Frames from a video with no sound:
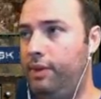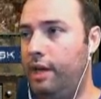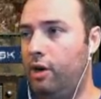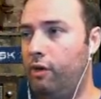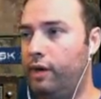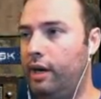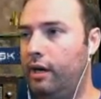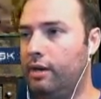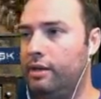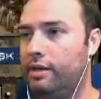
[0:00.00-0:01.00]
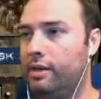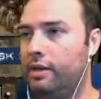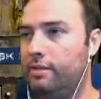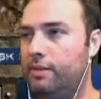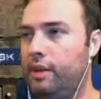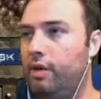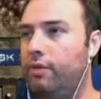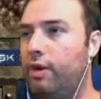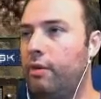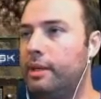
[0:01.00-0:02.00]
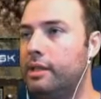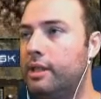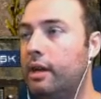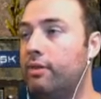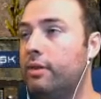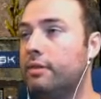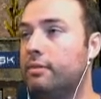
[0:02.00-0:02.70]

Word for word: And over here is, you know, farming stuff.